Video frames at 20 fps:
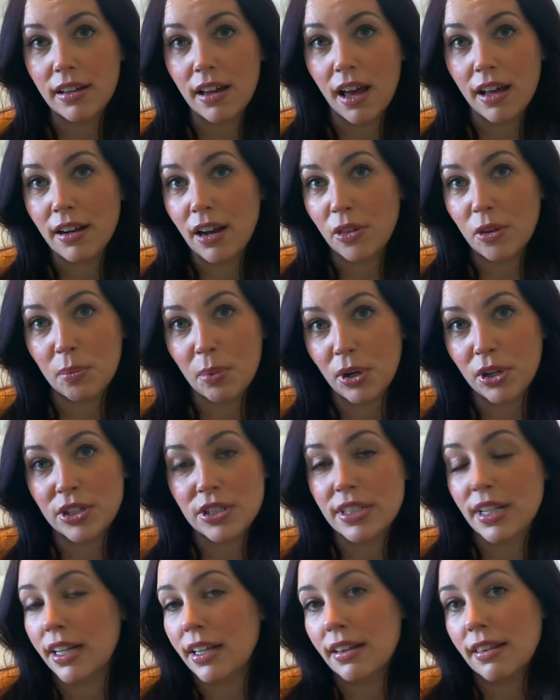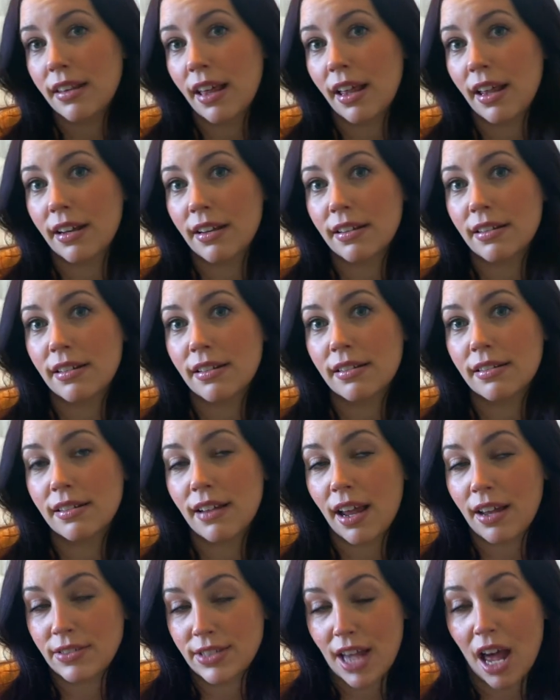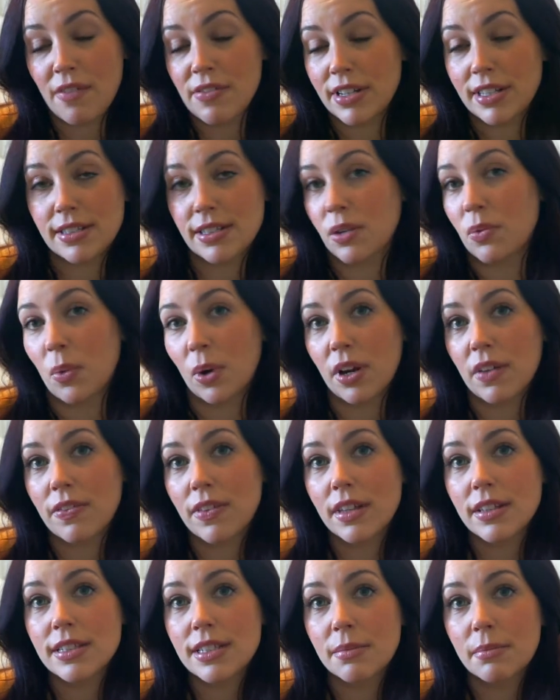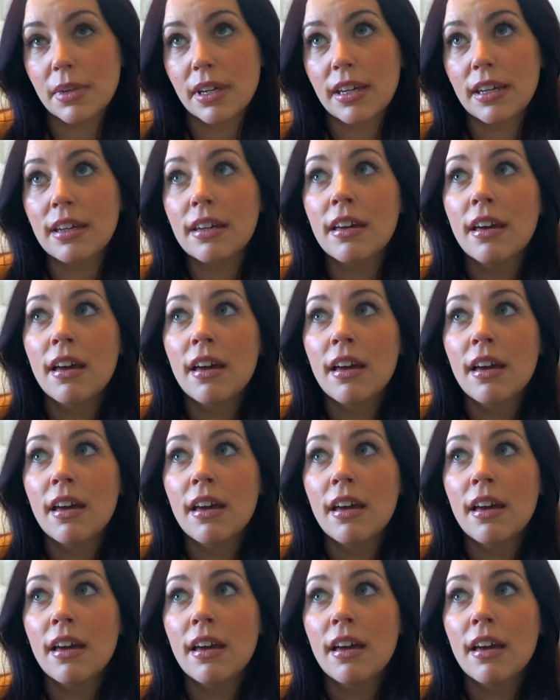another person, then it's obviously worth it to me.